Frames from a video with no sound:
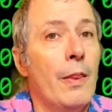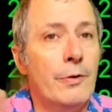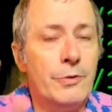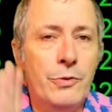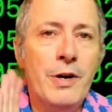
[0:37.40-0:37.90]

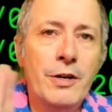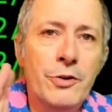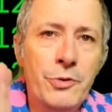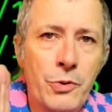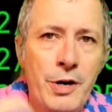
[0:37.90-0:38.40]
The
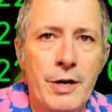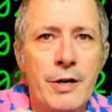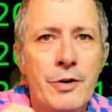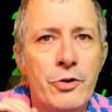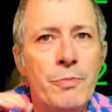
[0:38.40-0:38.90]
string
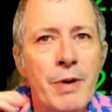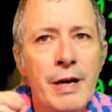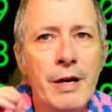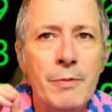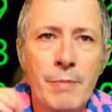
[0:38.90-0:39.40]
tree should
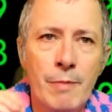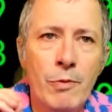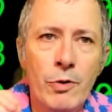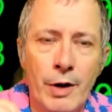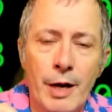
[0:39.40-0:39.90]
be in a
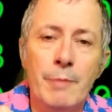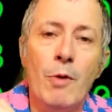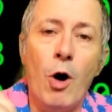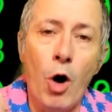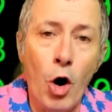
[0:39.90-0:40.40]
member
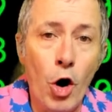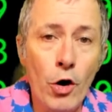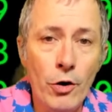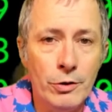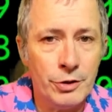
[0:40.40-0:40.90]
named
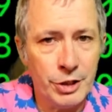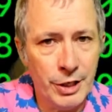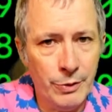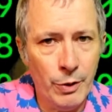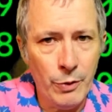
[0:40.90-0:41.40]

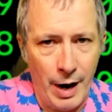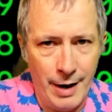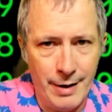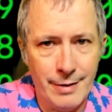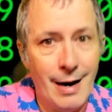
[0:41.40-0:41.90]

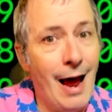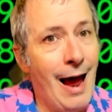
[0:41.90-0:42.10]
R08A,